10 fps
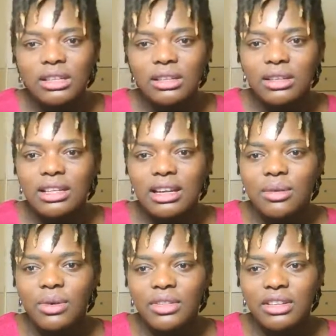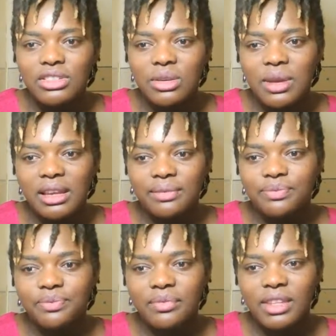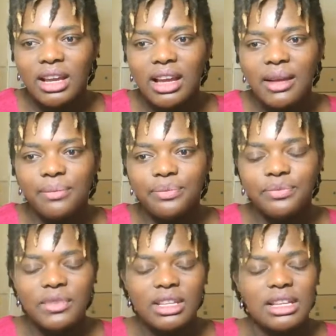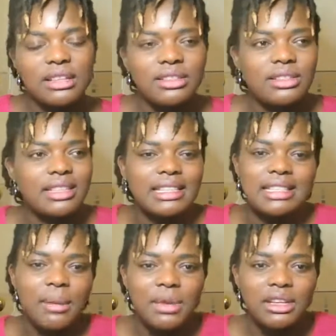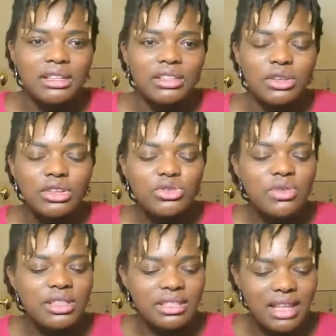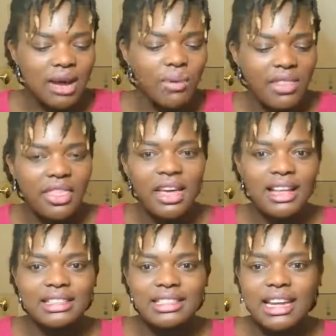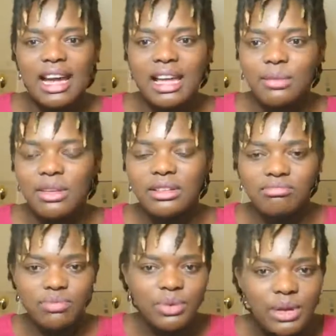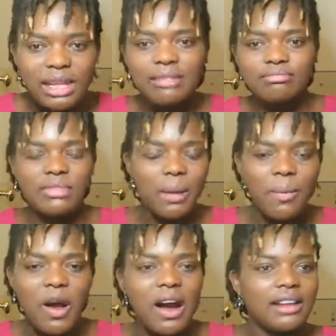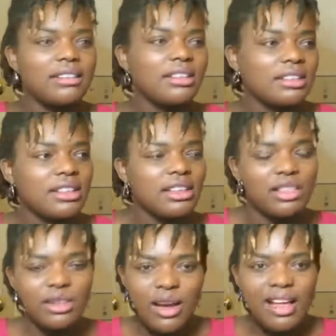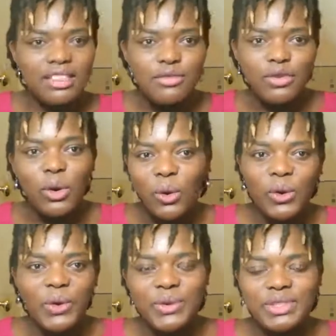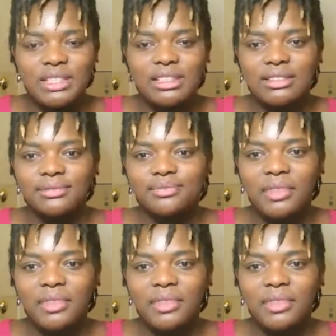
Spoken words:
looking at what they're doing. It's just examining the doctrines that were there at the time and pull it apart, look at the flaws, and